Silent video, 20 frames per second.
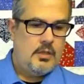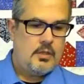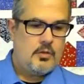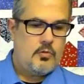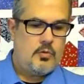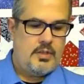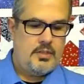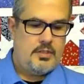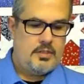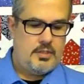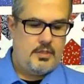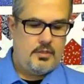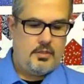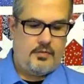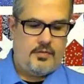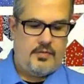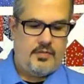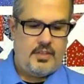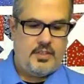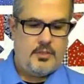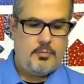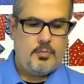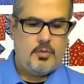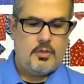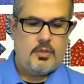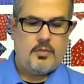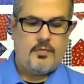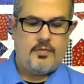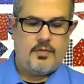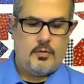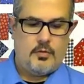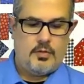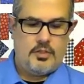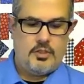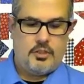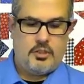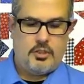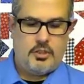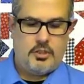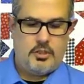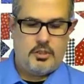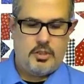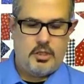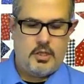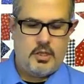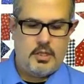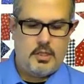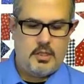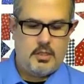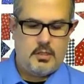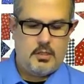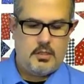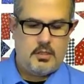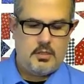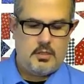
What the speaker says: Not quite seeing our Facebook folks just yet,